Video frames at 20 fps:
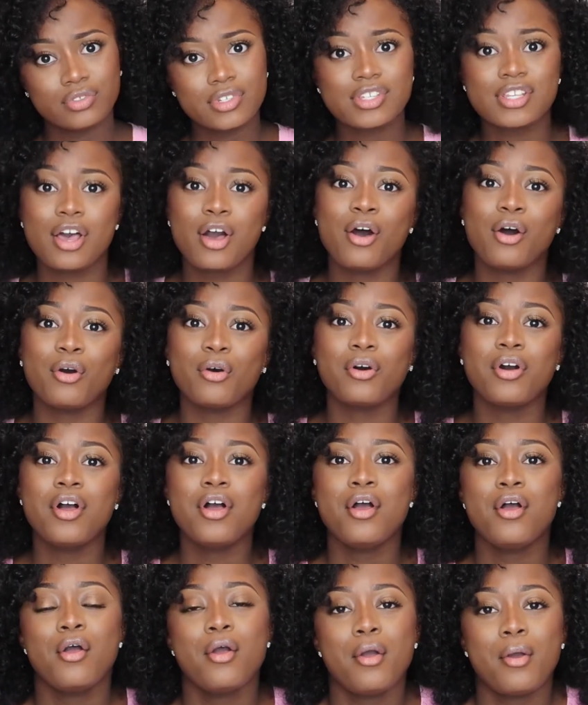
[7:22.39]
So
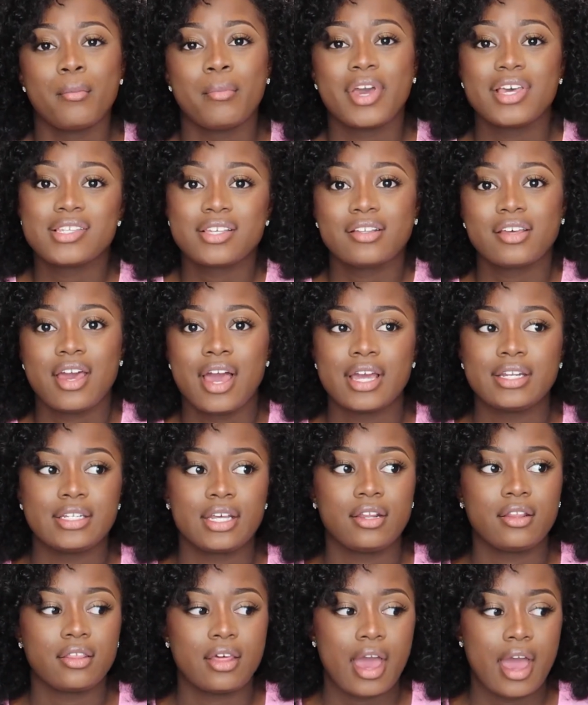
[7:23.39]
basically I
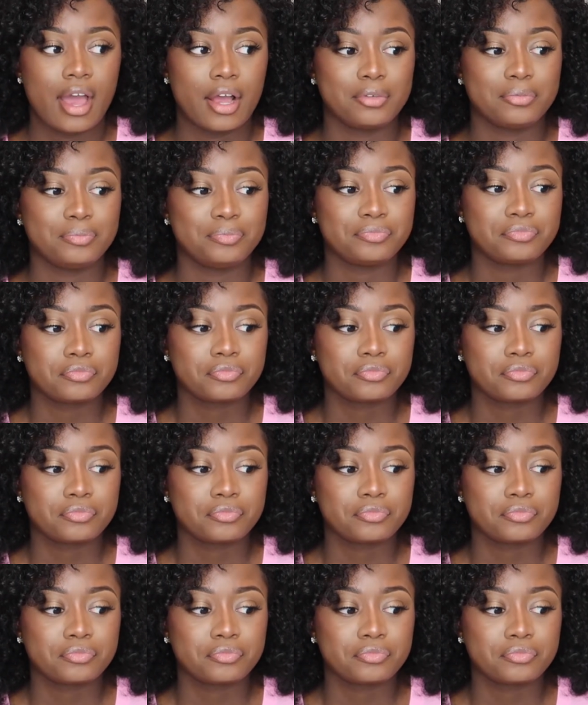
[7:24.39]
did that.